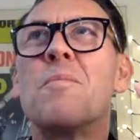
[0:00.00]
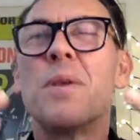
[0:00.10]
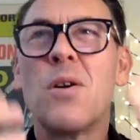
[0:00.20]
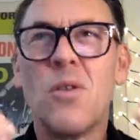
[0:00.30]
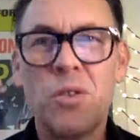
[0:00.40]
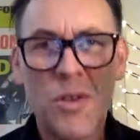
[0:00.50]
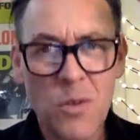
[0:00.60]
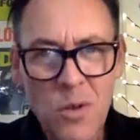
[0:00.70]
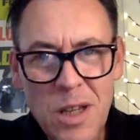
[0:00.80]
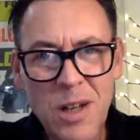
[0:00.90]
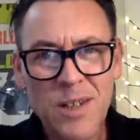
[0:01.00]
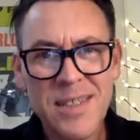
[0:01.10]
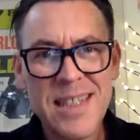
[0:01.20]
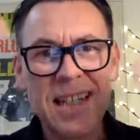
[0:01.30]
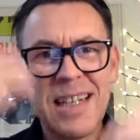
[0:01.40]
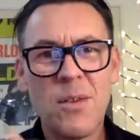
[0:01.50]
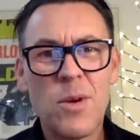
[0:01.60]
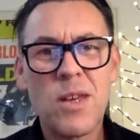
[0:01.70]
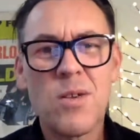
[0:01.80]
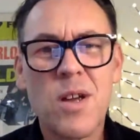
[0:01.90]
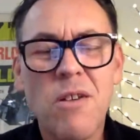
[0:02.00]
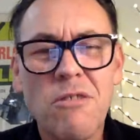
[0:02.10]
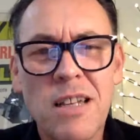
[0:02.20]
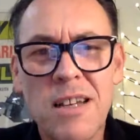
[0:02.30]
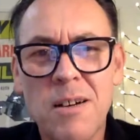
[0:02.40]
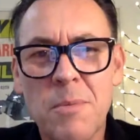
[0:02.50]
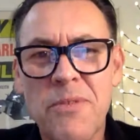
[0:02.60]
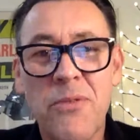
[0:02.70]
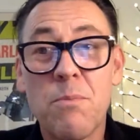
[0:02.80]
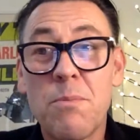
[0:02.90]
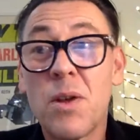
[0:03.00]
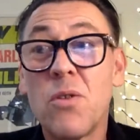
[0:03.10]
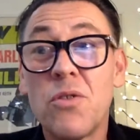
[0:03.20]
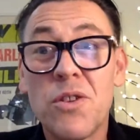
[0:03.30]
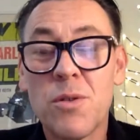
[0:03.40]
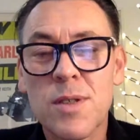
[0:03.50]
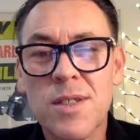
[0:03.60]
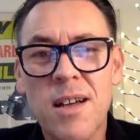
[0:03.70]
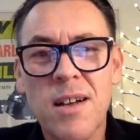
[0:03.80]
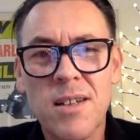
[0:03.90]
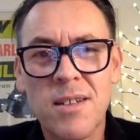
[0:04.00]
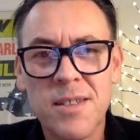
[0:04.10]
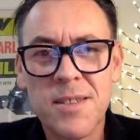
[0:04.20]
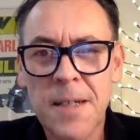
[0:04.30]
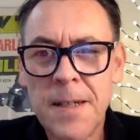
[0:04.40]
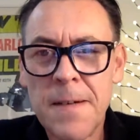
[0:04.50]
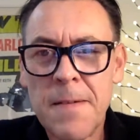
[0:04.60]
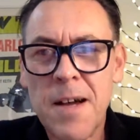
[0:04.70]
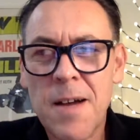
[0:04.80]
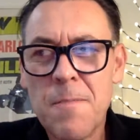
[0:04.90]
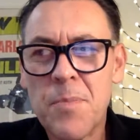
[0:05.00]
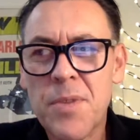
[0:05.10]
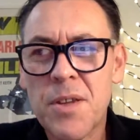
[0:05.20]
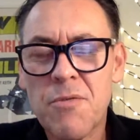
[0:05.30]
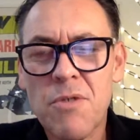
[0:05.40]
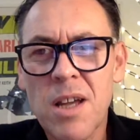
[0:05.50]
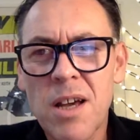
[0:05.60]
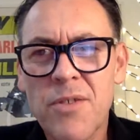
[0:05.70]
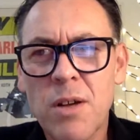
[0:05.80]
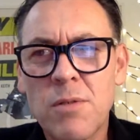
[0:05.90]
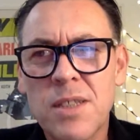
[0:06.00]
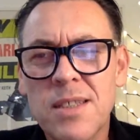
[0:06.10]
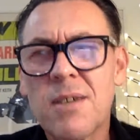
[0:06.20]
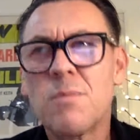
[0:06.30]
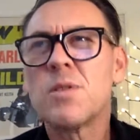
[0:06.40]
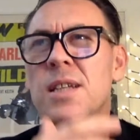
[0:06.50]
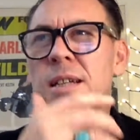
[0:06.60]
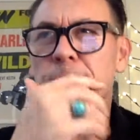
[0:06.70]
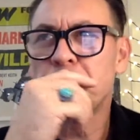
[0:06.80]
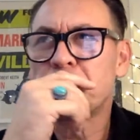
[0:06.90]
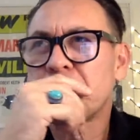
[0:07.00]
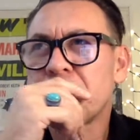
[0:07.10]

beyond your glass ceiling where you currently are, beyond your stuckness. That there are life coaches. Now, I'm not saying